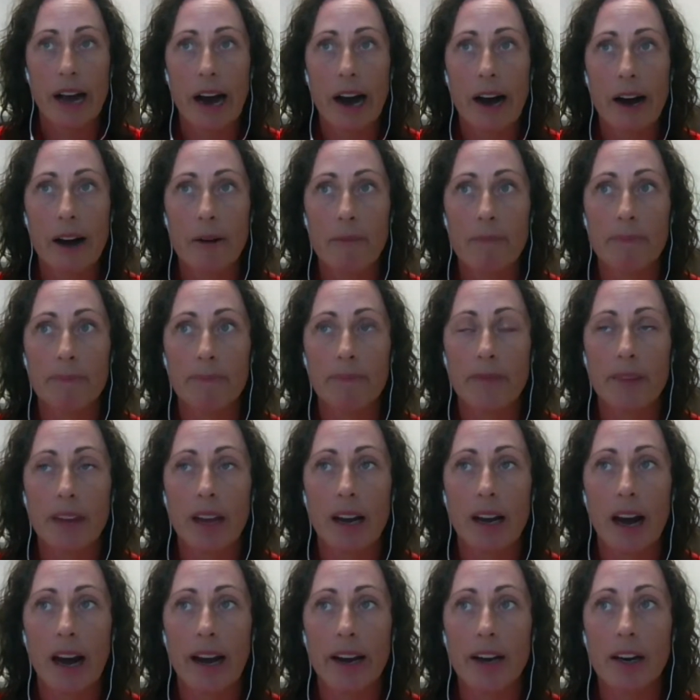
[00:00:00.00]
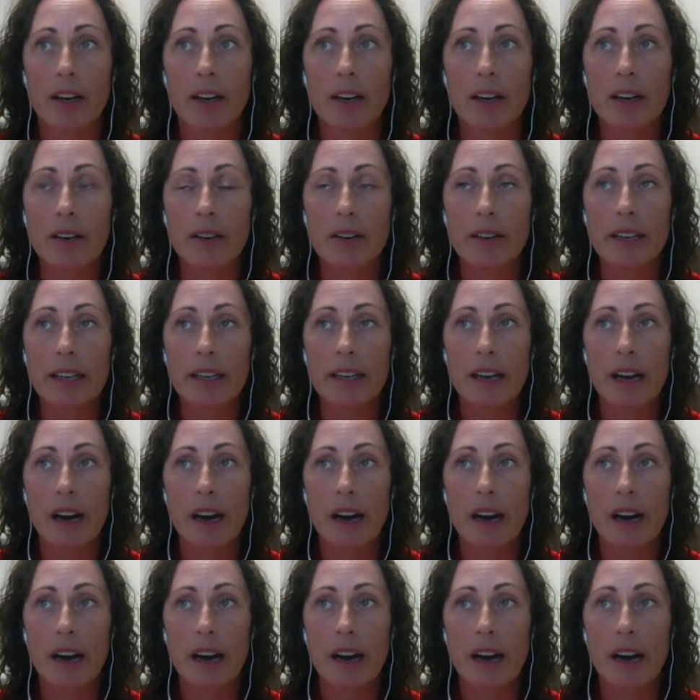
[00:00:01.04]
I heard it